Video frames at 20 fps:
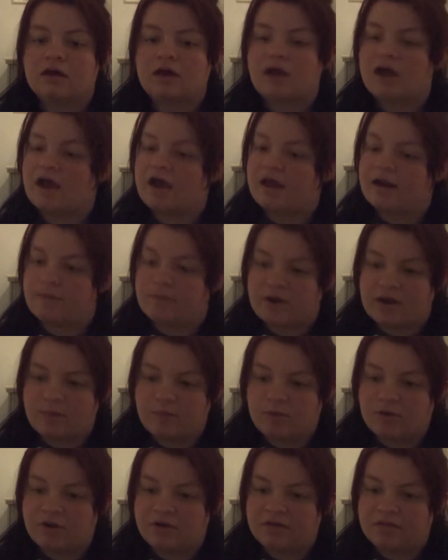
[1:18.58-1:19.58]
I'm not
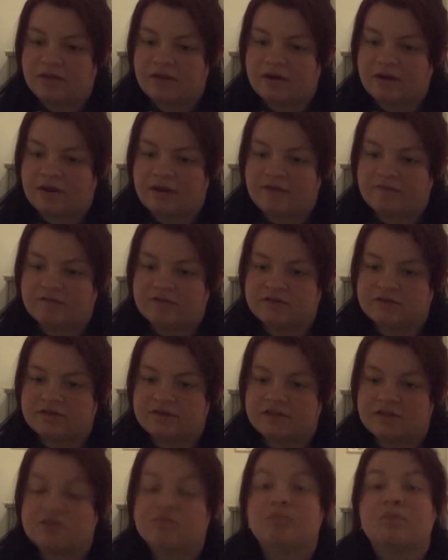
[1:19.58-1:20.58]
proud that I have to say
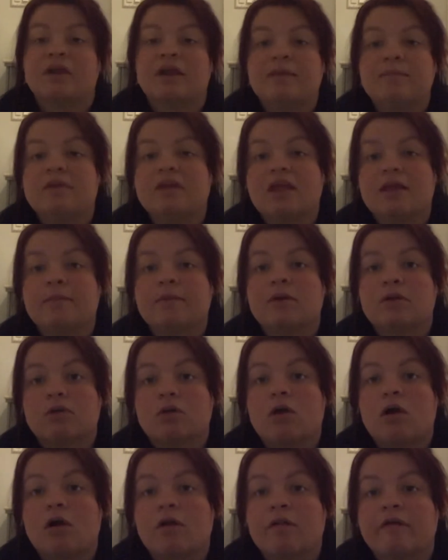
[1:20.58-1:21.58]
this, but I became an
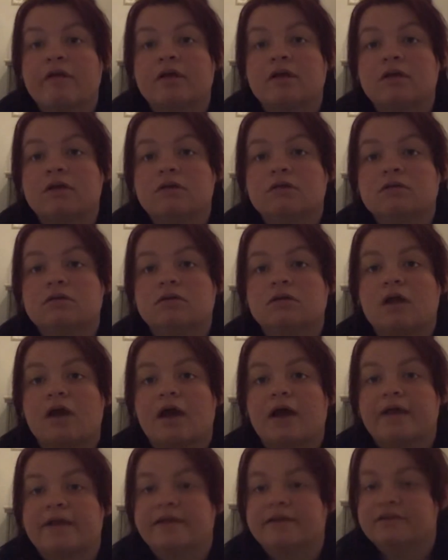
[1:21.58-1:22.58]
alcoholic. I
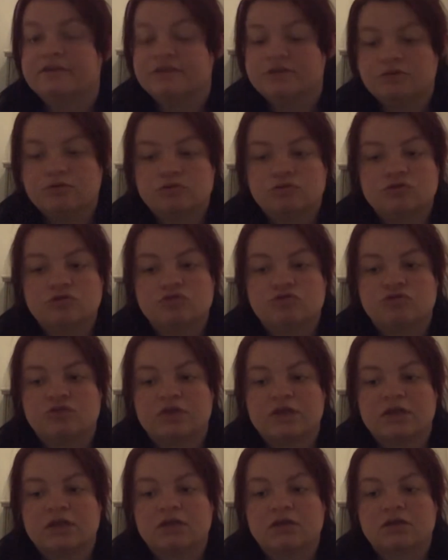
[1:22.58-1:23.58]
continued to
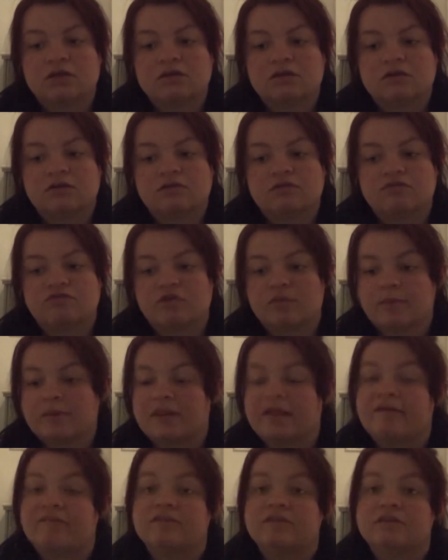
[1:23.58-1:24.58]
drink from
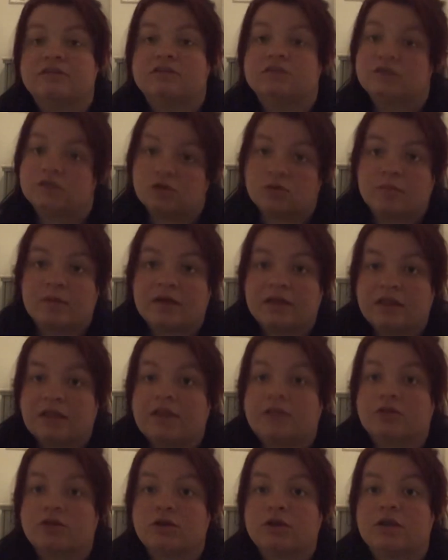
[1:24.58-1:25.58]
11 till my late
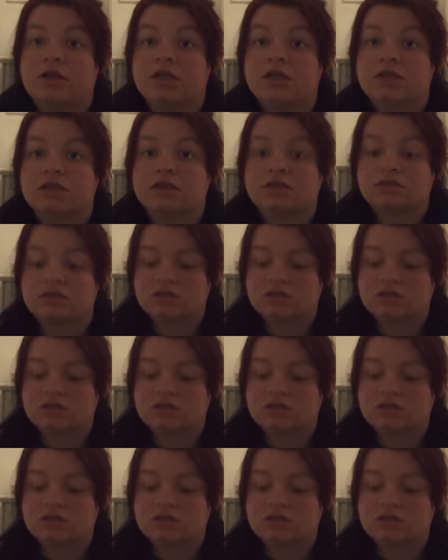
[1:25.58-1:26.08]
30s.